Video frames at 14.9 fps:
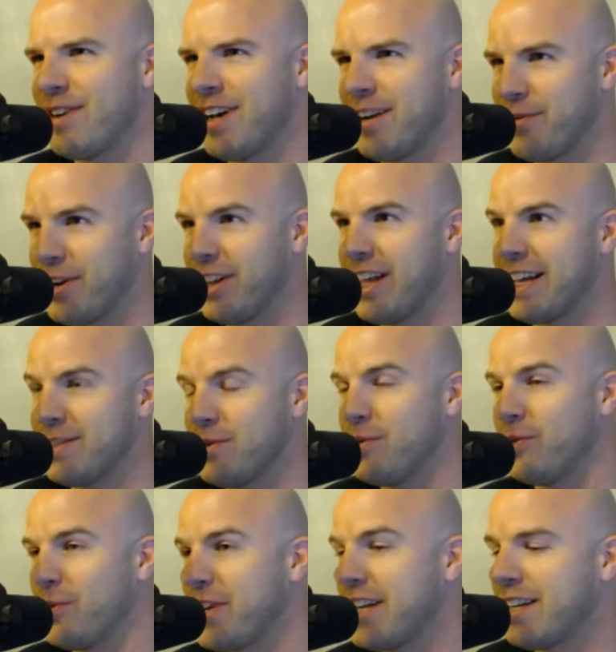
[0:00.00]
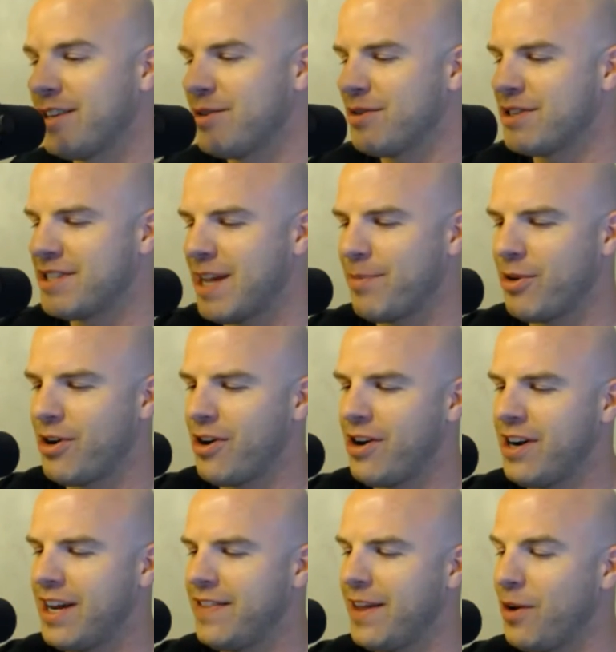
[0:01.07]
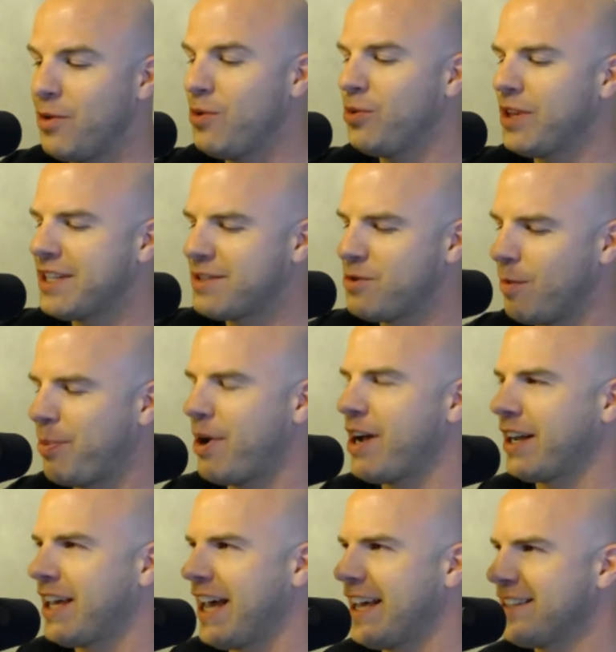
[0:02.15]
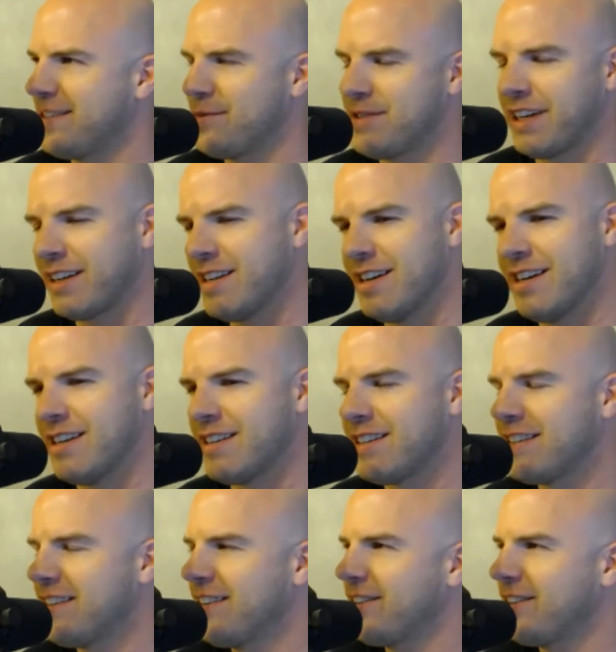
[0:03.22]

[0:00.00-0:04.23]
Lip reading: I realized, we need to do a seminar, and then let's do a podcast. It was like done.